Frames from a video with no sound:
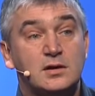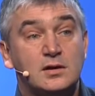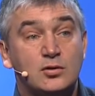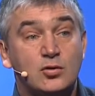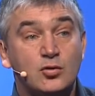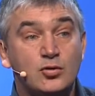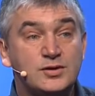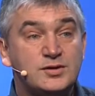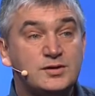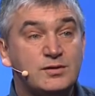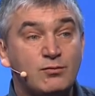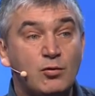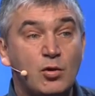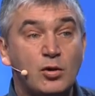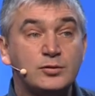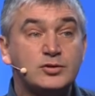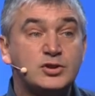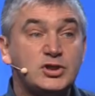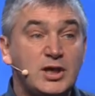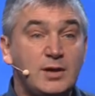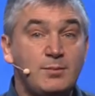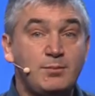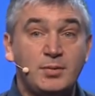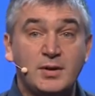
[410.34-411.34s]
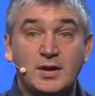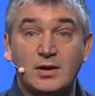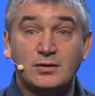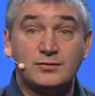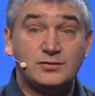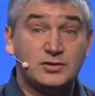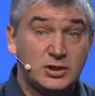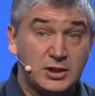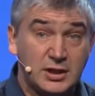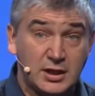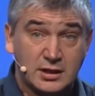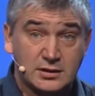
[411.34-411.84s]
who is a world champion of
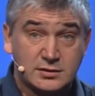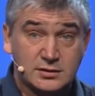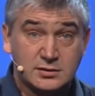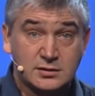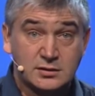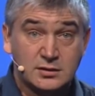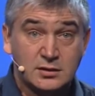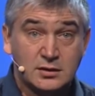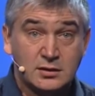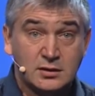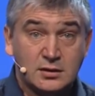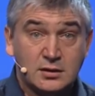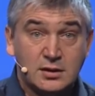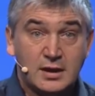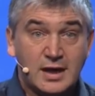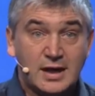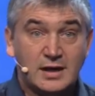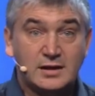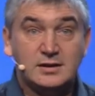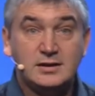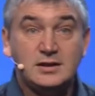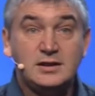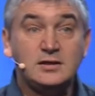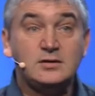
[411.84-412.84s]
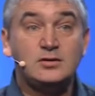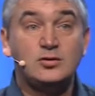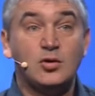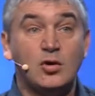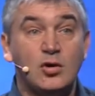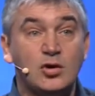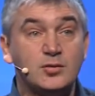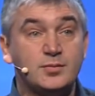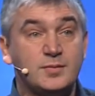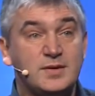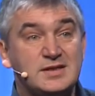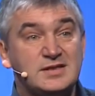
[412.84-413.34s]
chess, and he
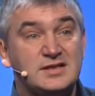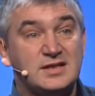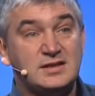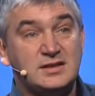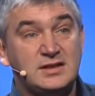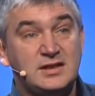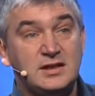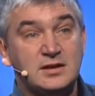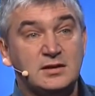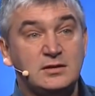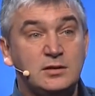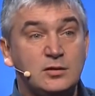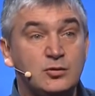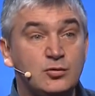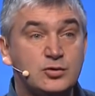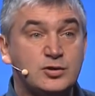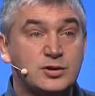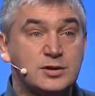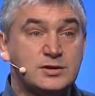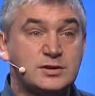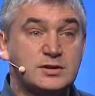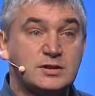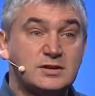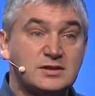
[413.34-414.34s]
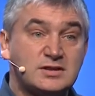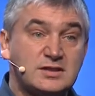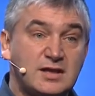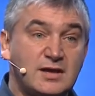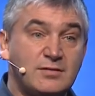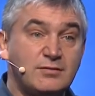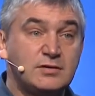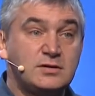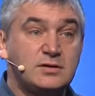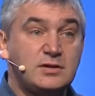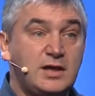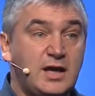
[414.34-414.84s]
told me that he loses
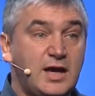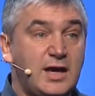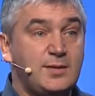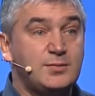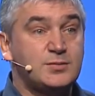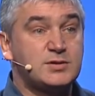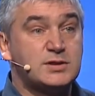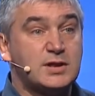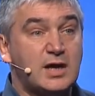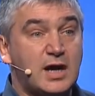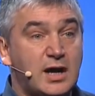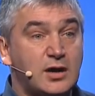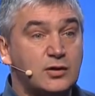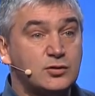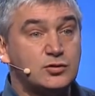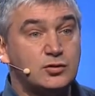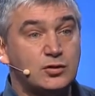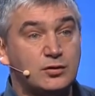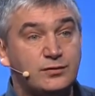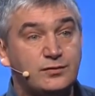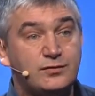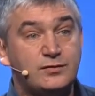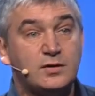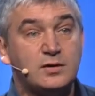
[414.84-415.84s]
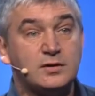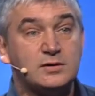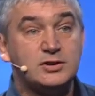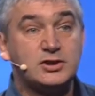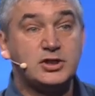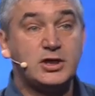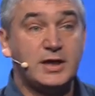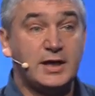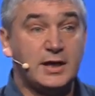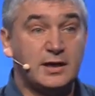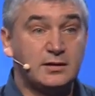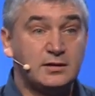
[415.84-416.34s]
7 games out of
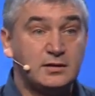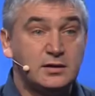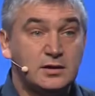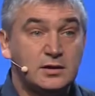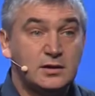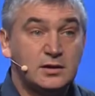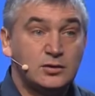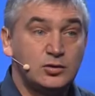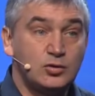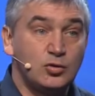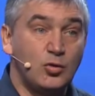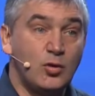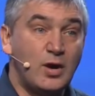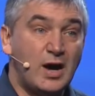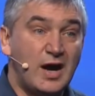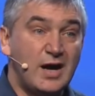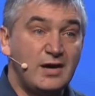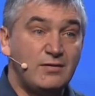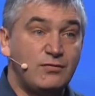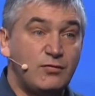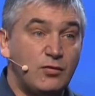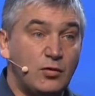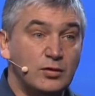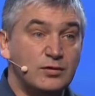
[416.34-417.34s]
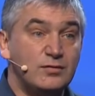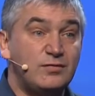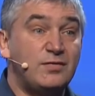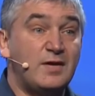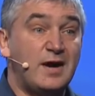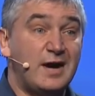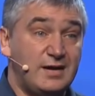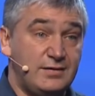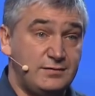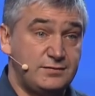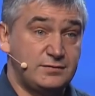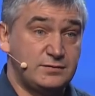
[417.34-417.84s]
10 to iPhone
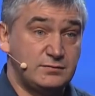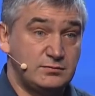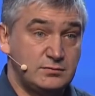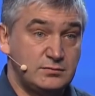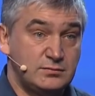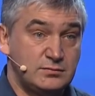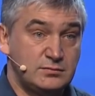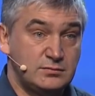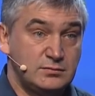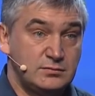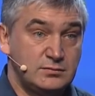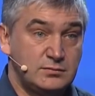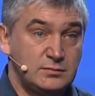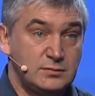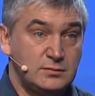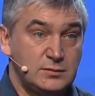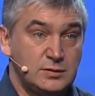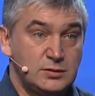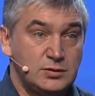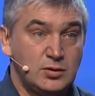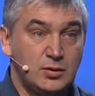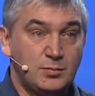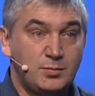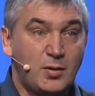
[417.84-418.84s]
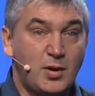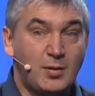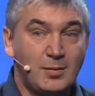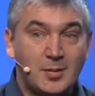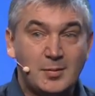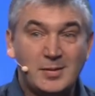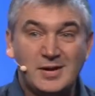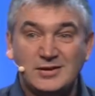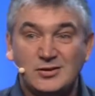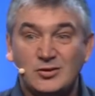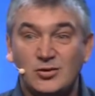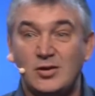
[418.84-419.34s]
5. So
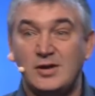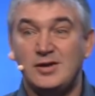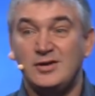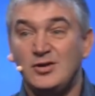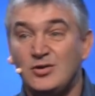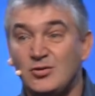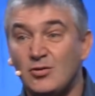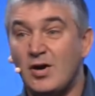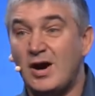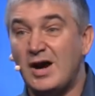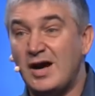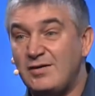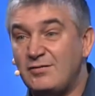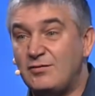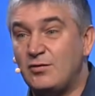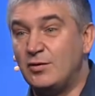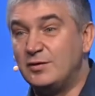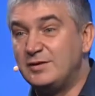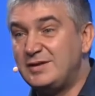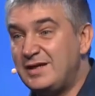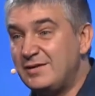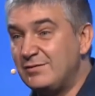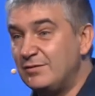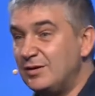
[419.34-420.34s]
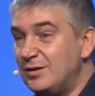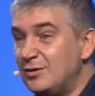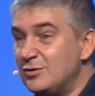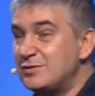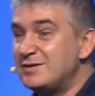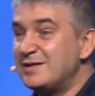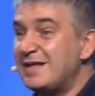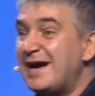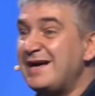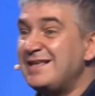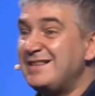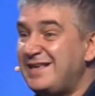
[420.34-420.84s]
probably to a new iPhone, he will lose
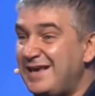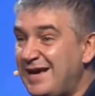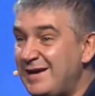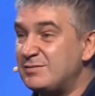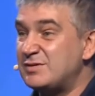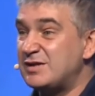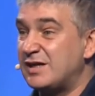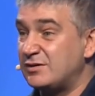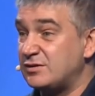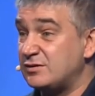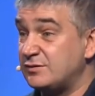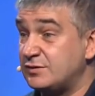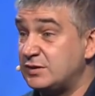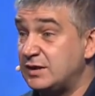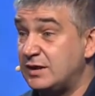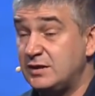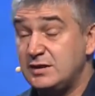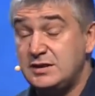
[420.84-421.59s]
9 games out of 10.